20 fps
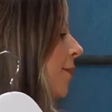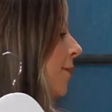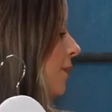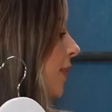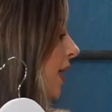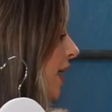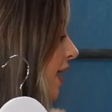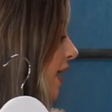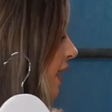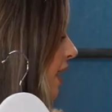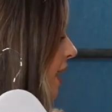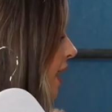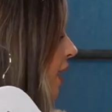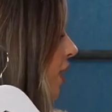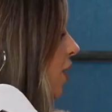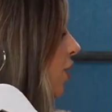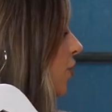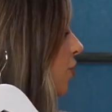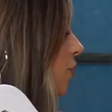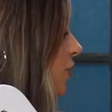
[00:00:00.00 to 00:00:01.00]
But
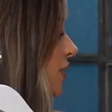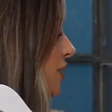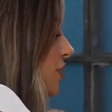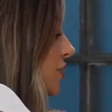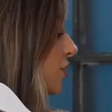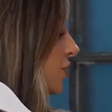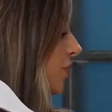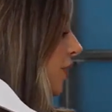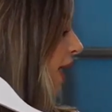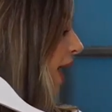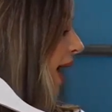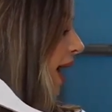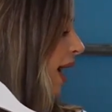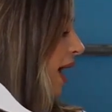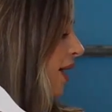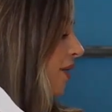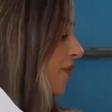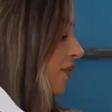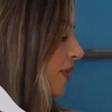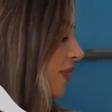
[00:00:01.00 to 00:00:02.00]
We do
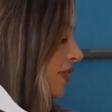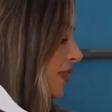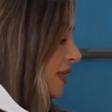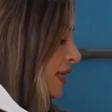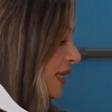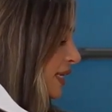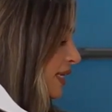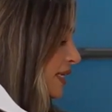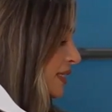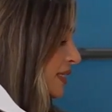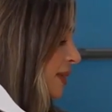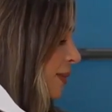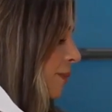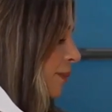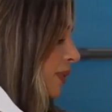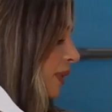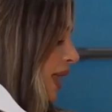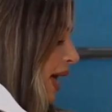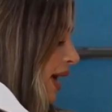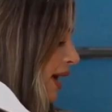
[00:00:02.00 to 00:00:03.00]
have these
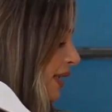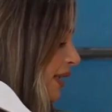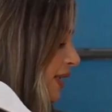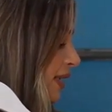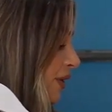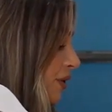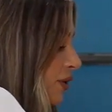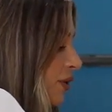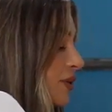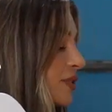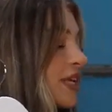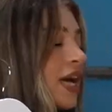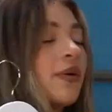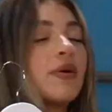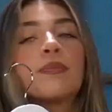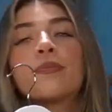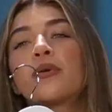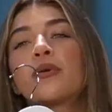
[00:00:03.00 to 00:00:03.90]
black heels. I would